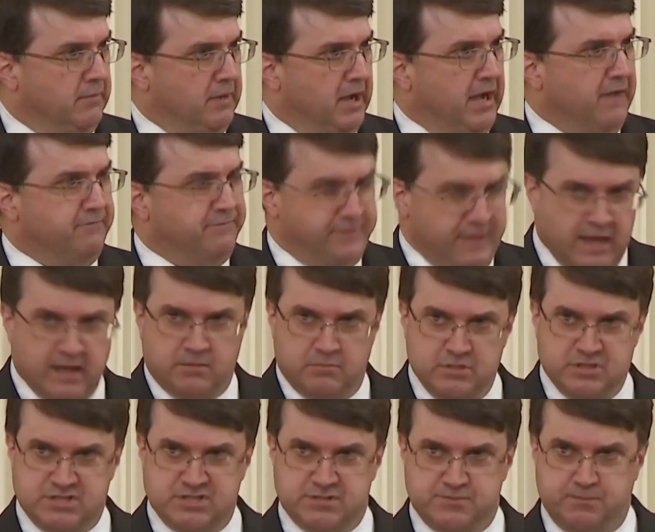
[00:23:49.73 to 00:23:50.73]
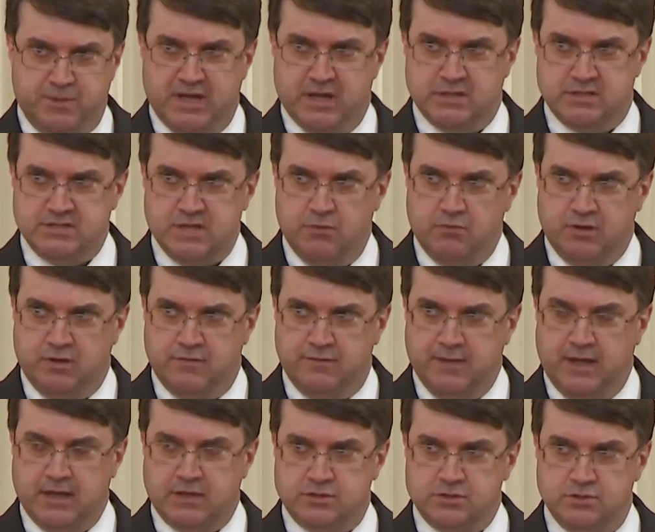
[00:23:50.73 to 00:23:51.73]
I've thanked Mrs. Pence. I want to
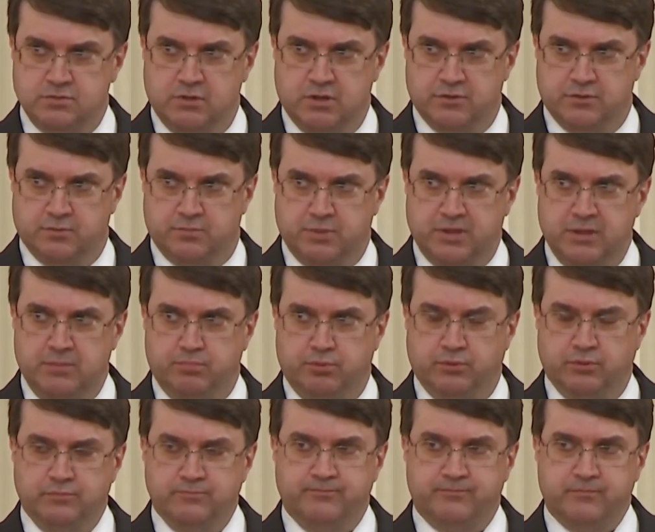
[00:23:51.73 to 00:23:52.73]
thank two other people.